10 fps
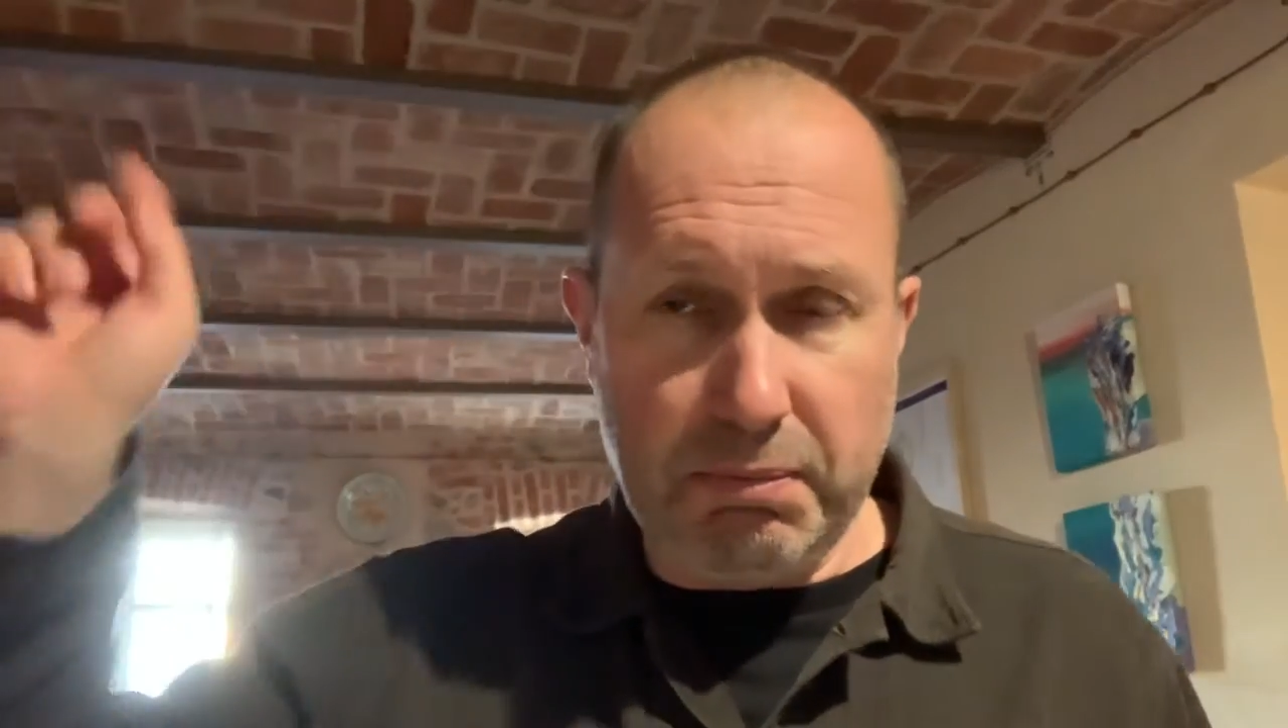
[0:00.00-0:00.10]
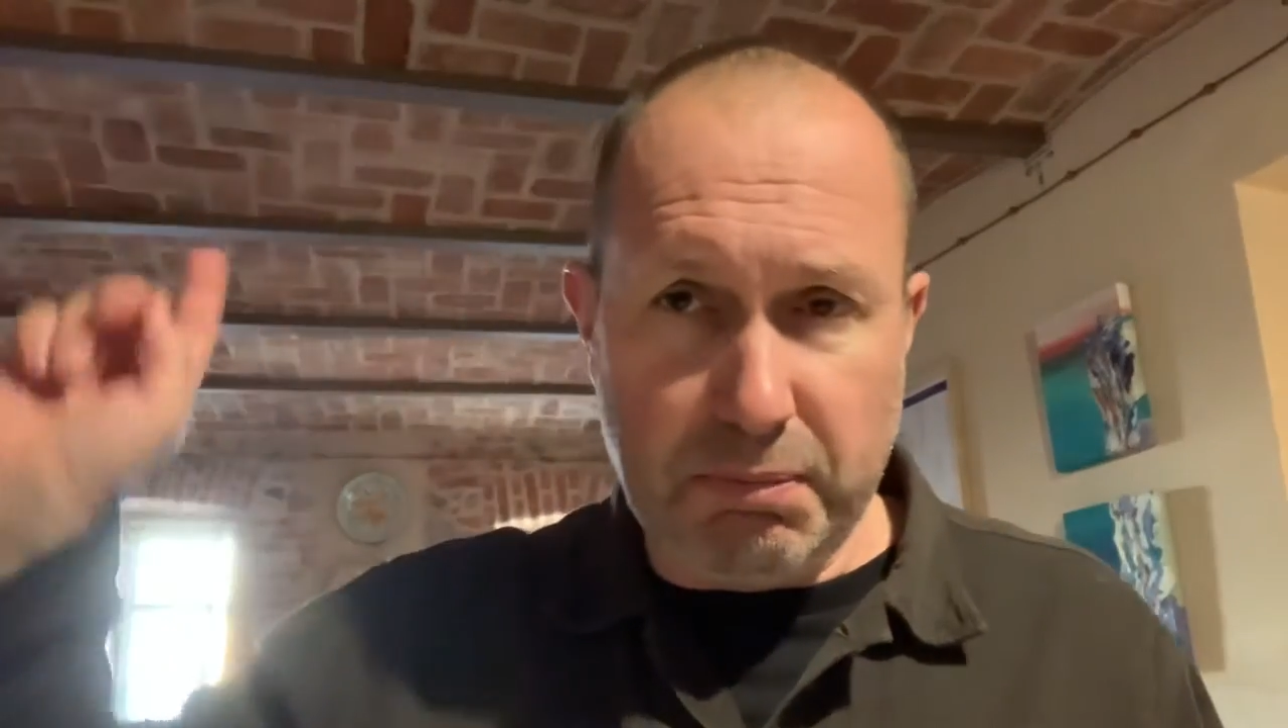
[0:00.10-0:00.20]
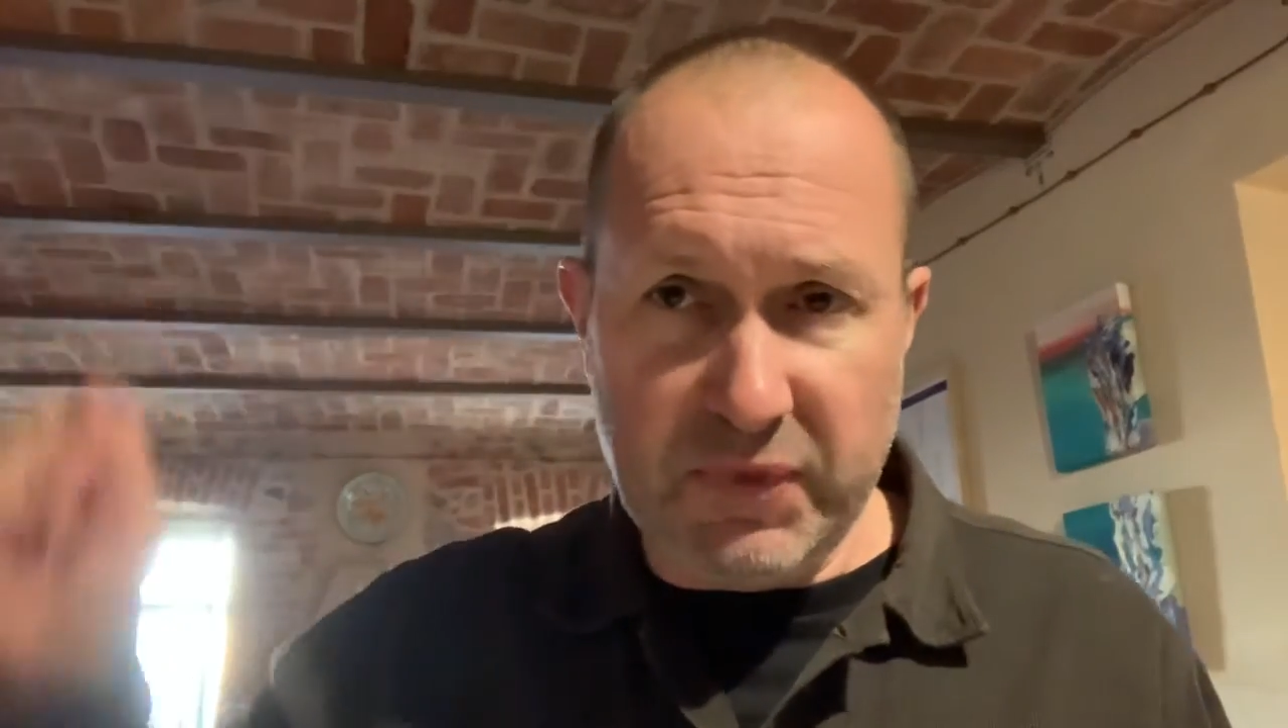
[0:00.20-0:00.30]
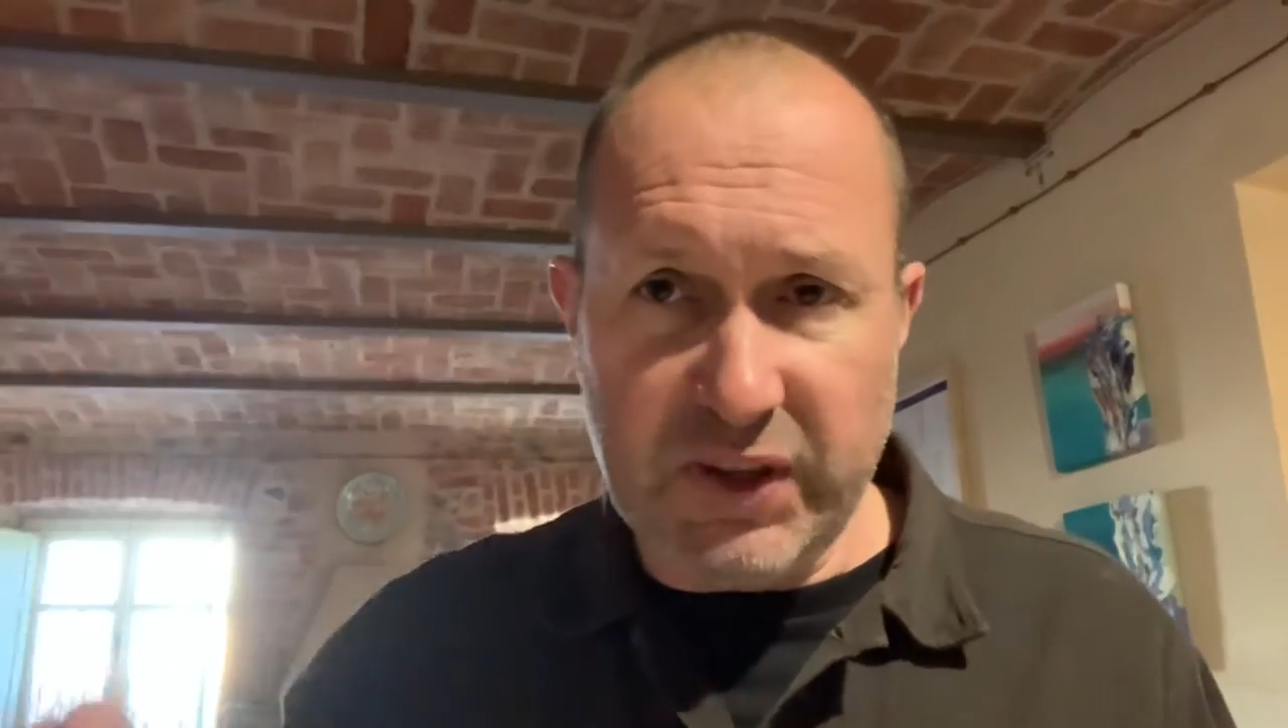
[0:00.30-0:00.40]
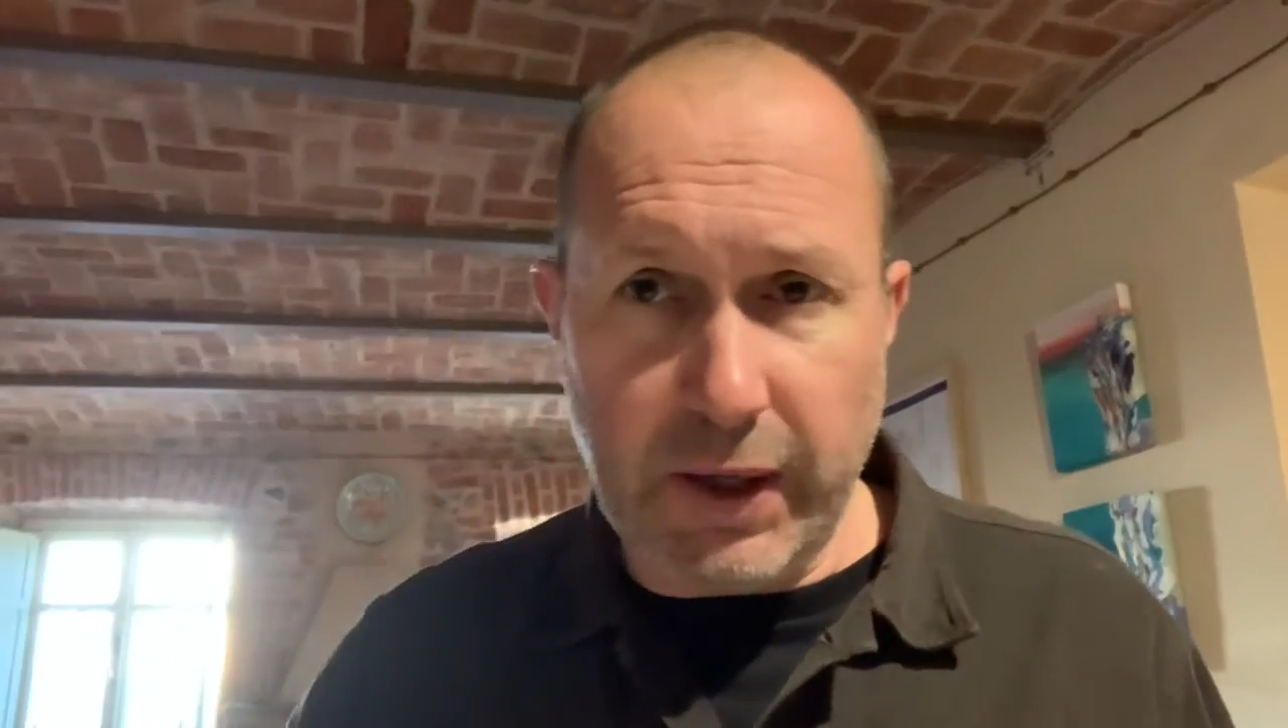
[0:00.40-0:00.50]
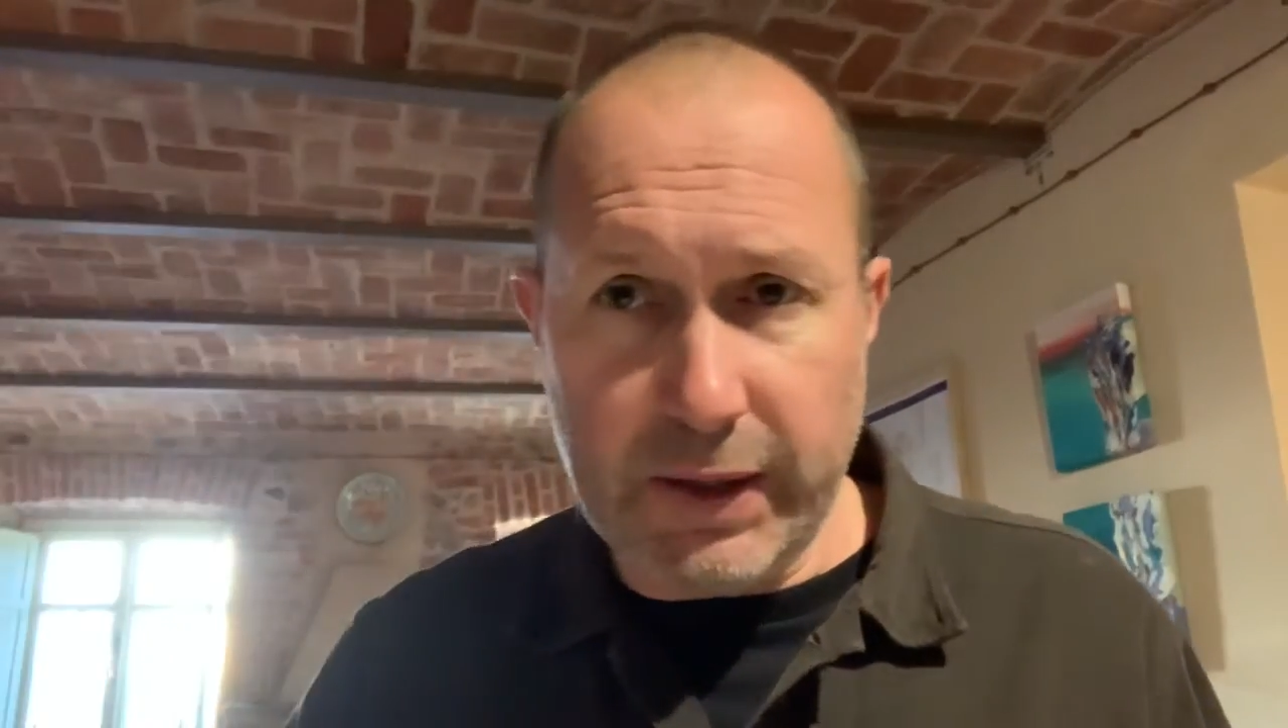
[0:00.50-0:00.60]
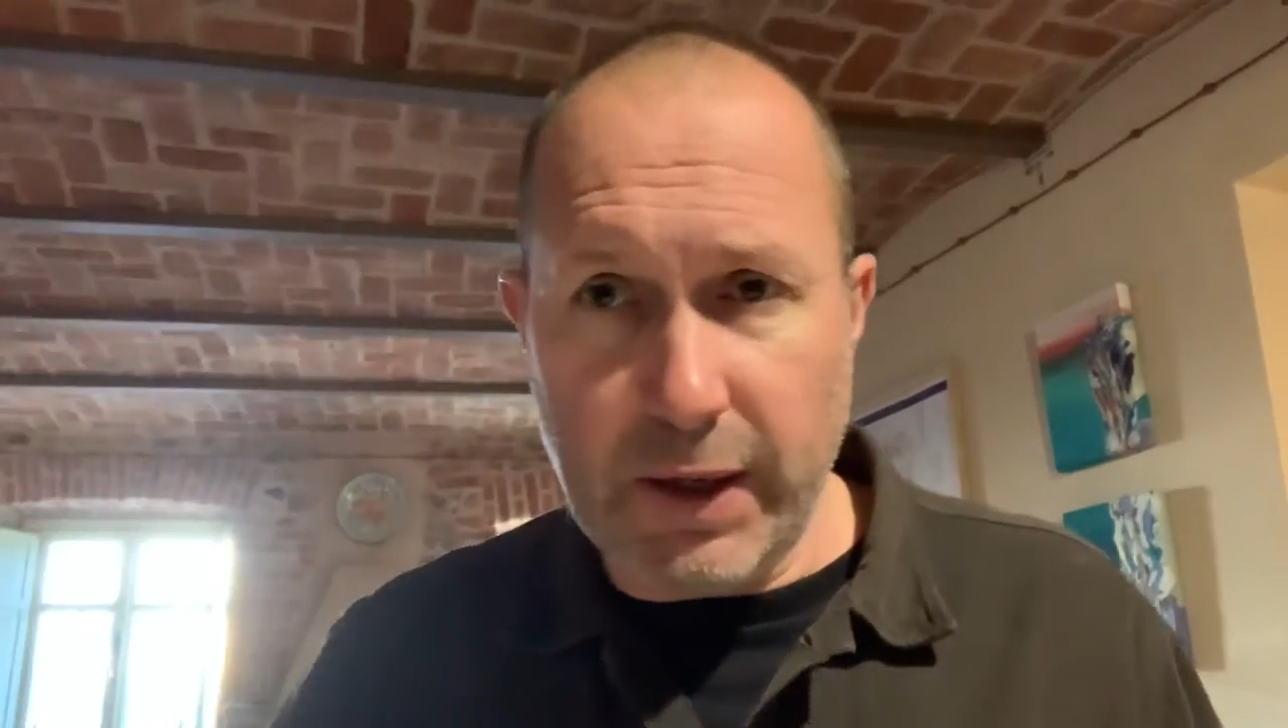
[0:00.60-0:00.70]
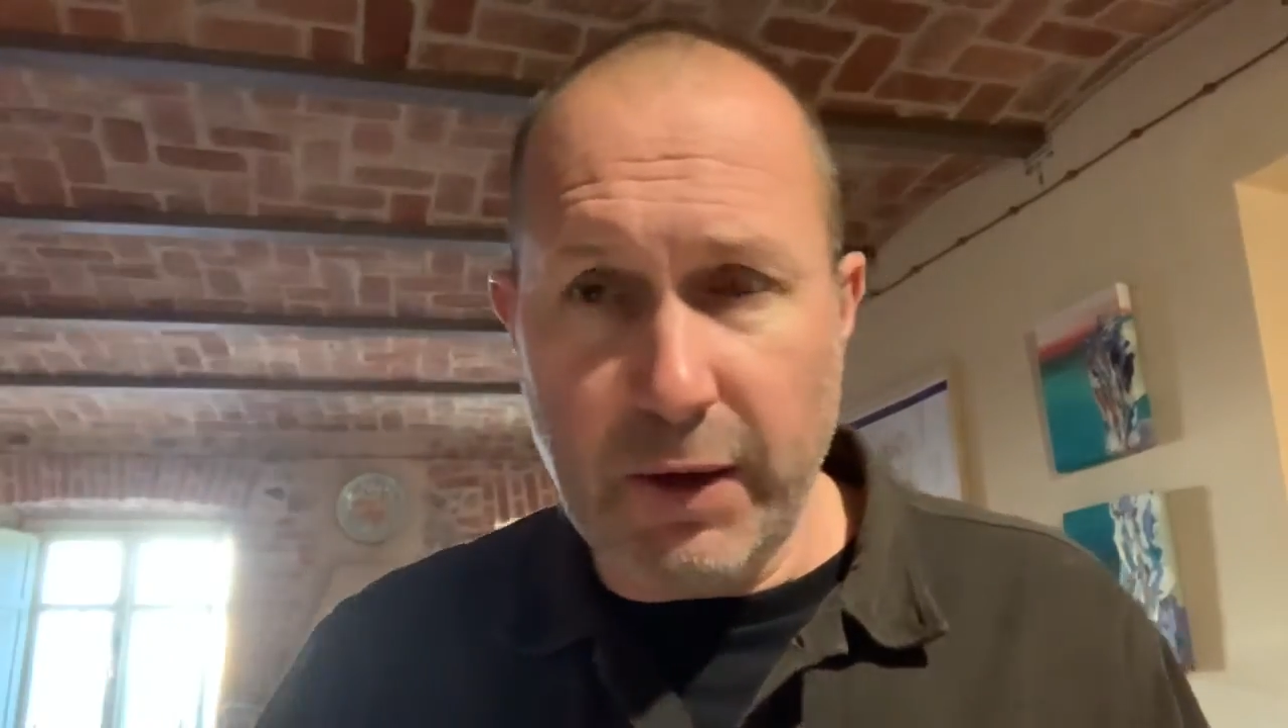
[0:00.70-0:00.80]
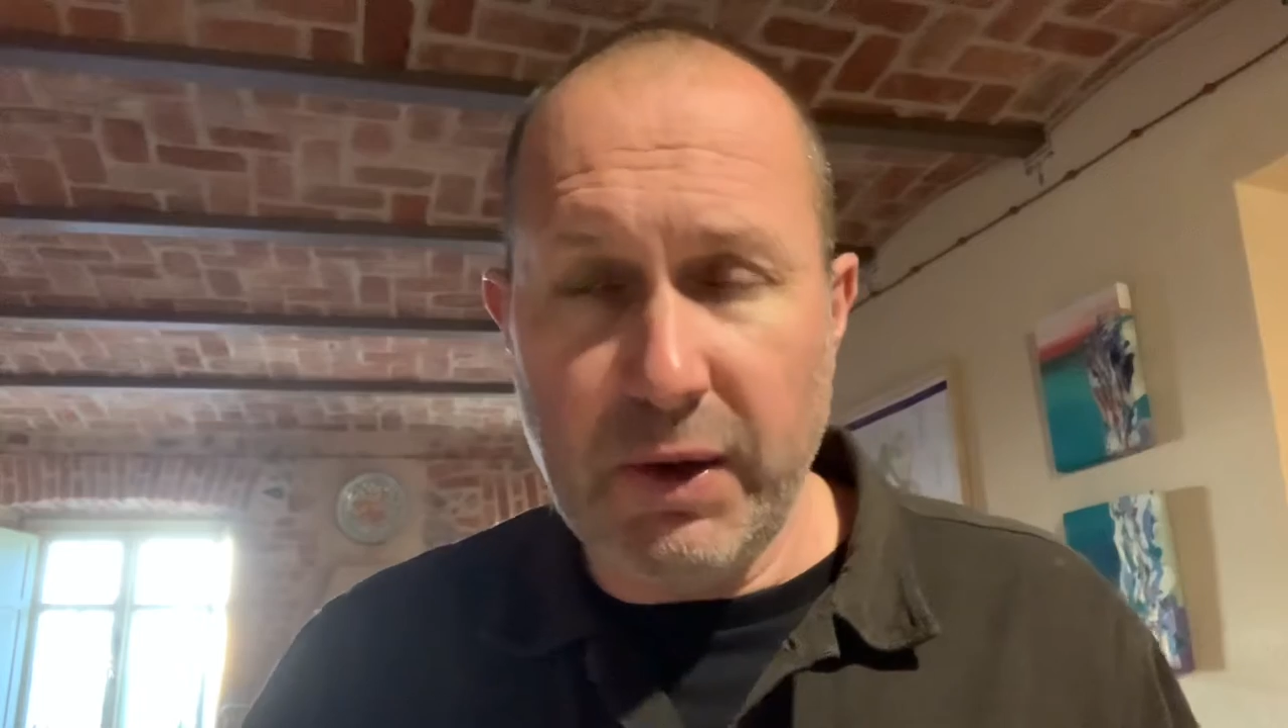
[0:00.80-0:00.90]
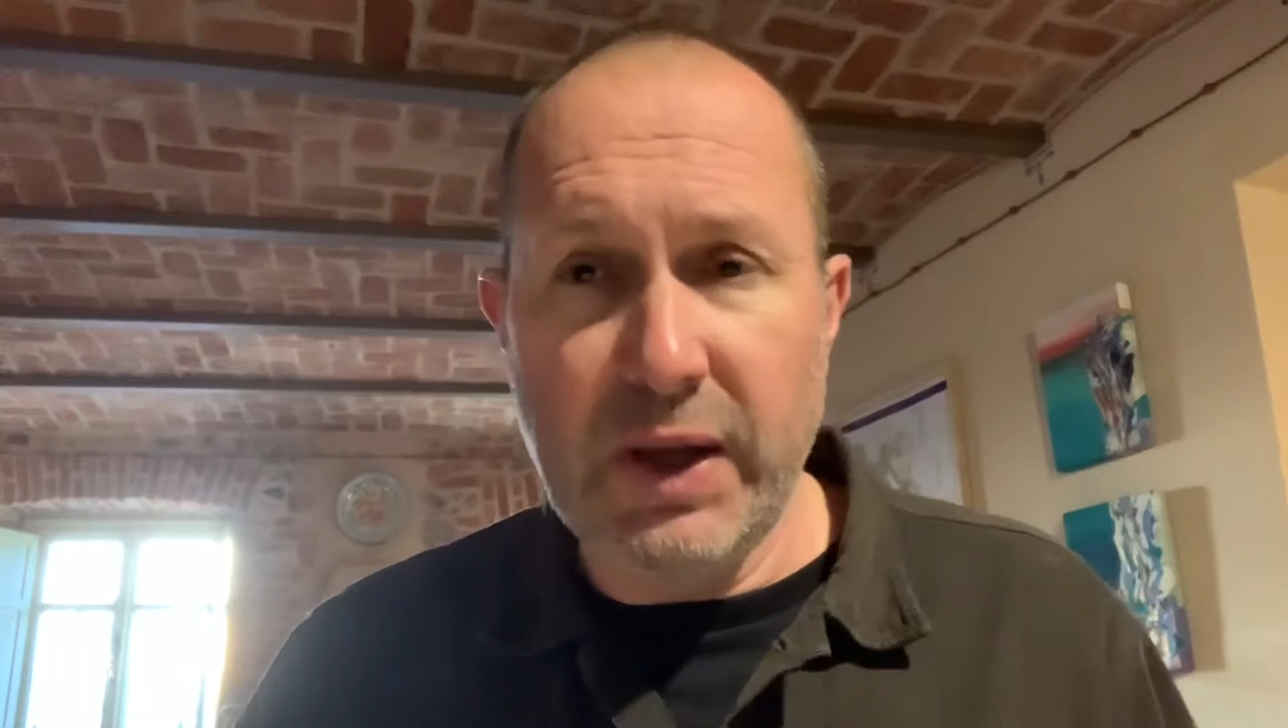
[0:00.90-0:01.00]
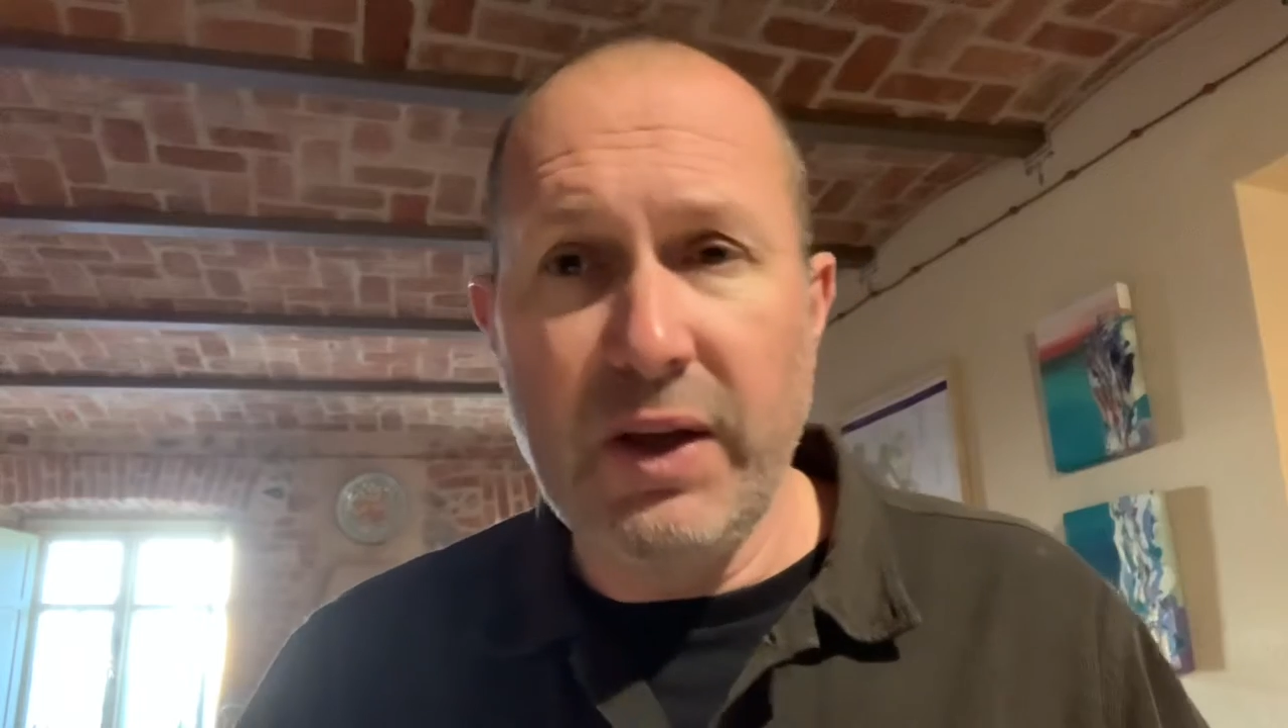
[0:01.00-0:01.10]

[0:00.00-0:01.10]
side note,